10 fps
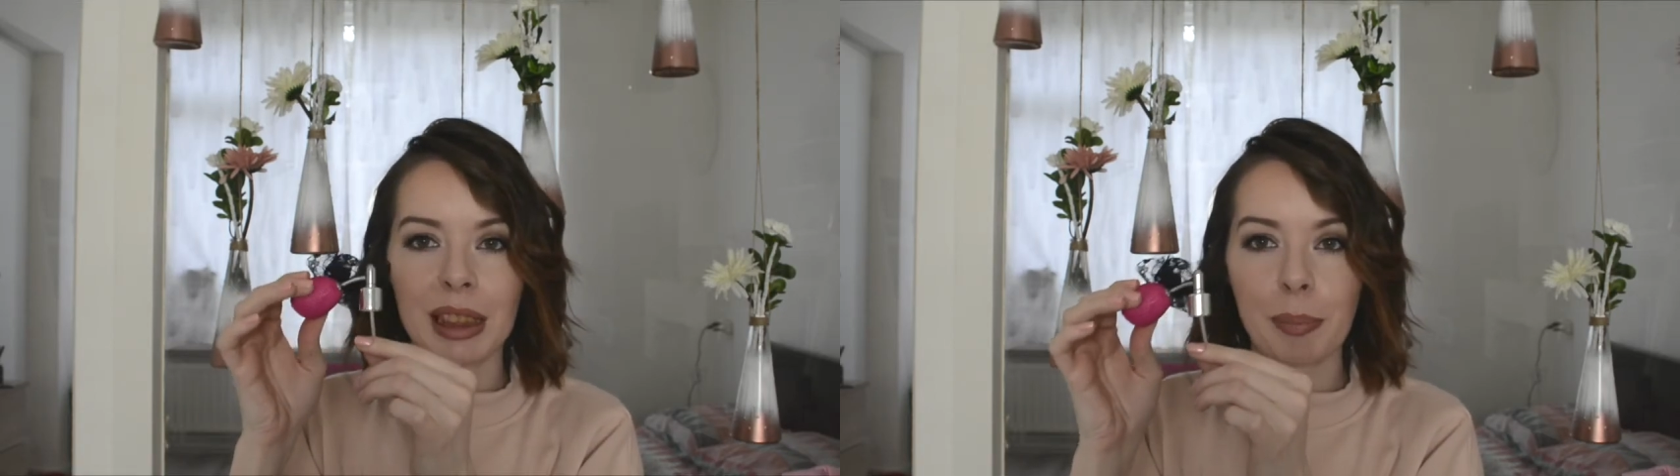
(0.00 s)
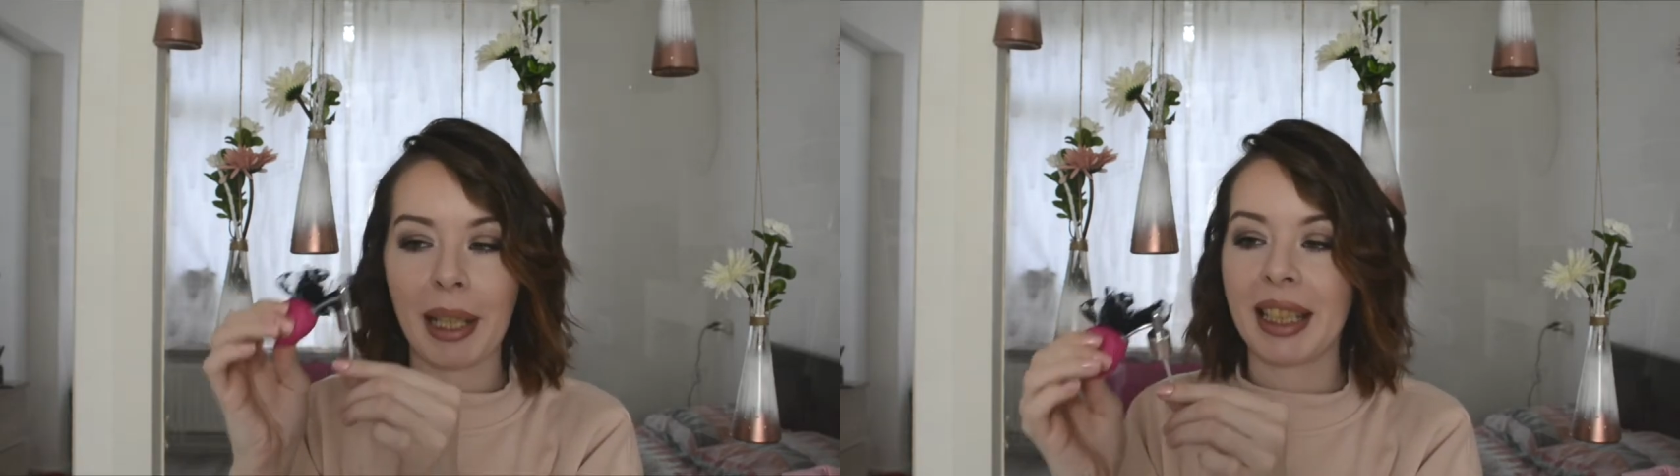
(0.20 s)

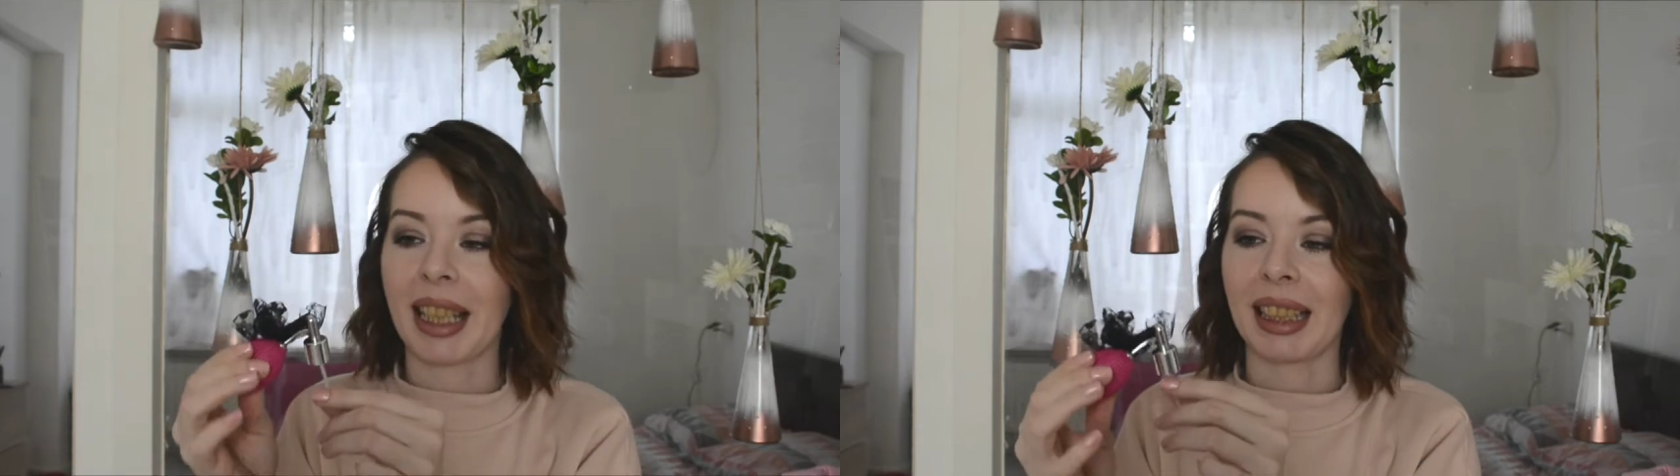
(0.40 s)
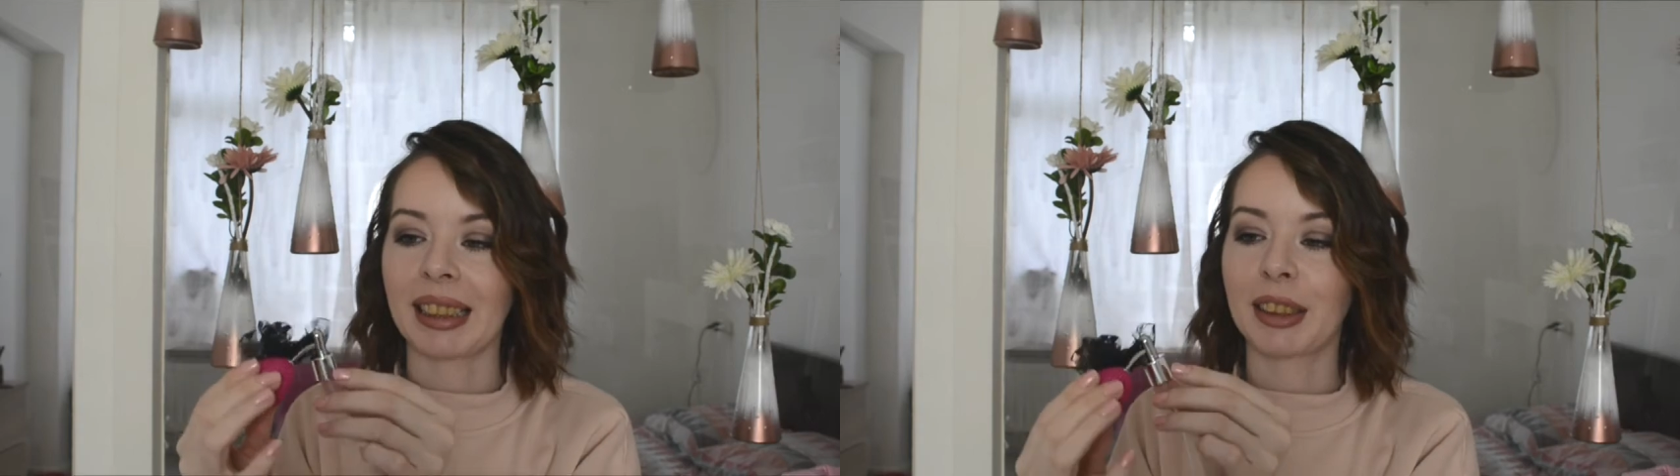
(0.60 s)
spray
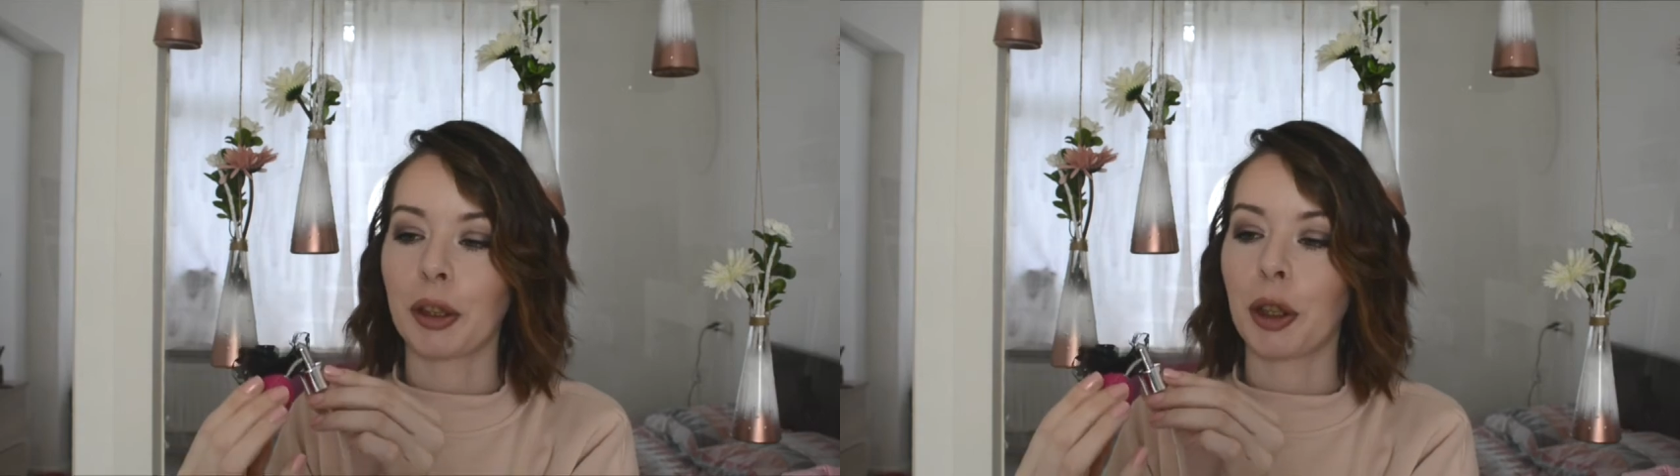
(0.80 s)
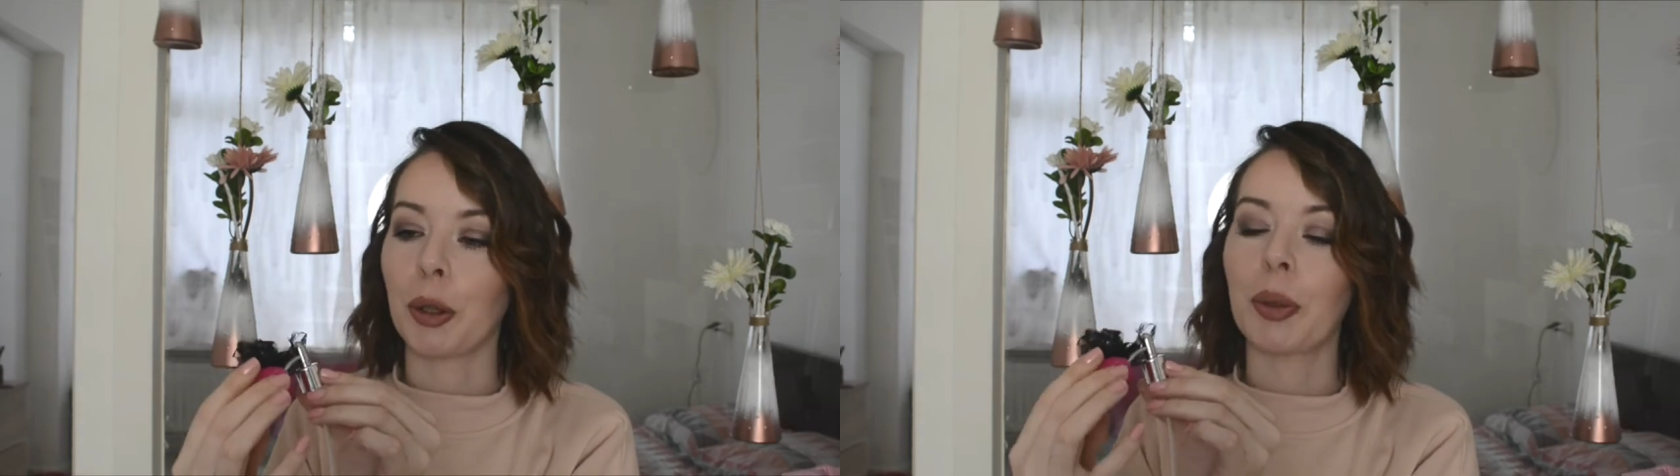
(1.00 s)
things, so
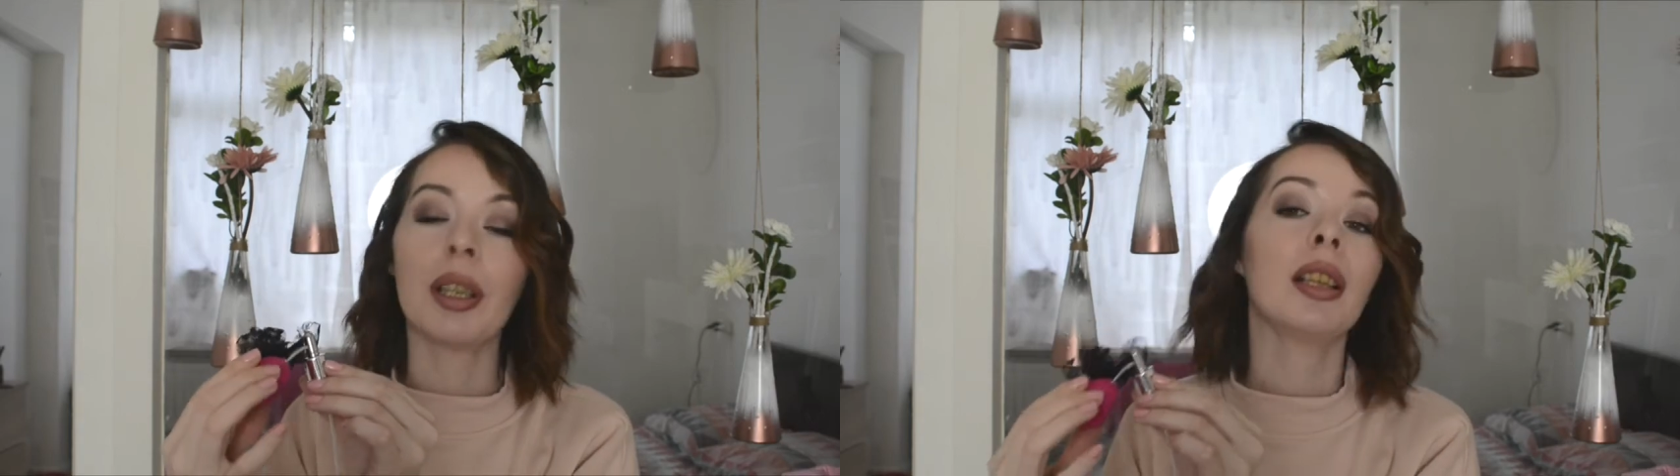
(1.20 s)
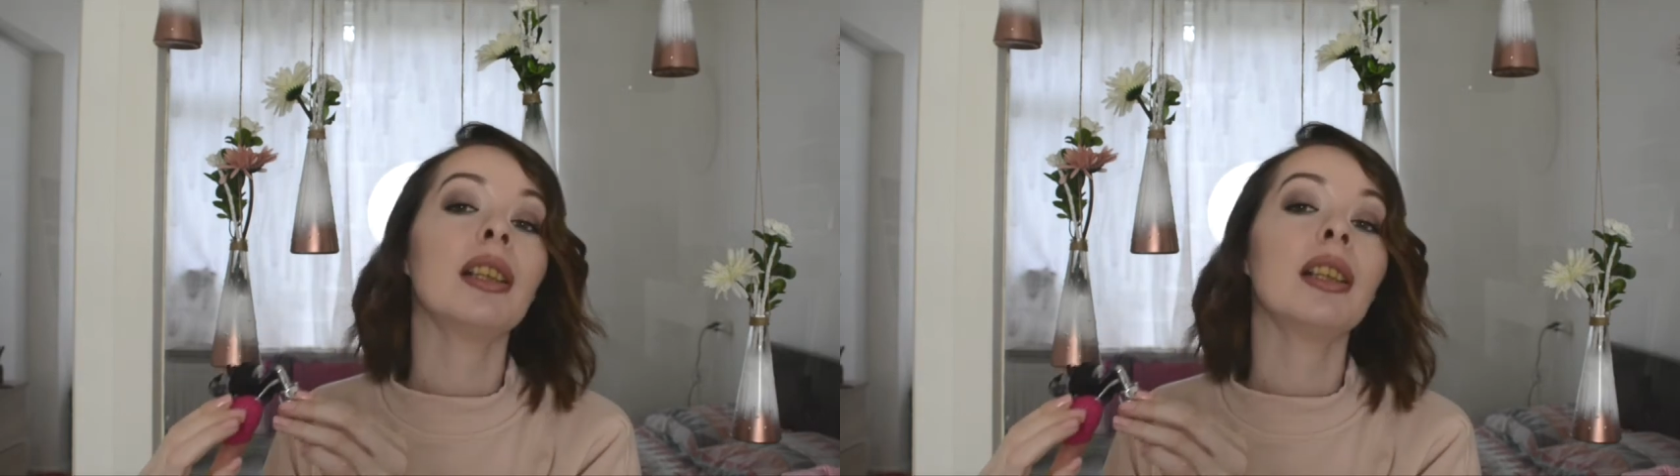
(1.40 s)
you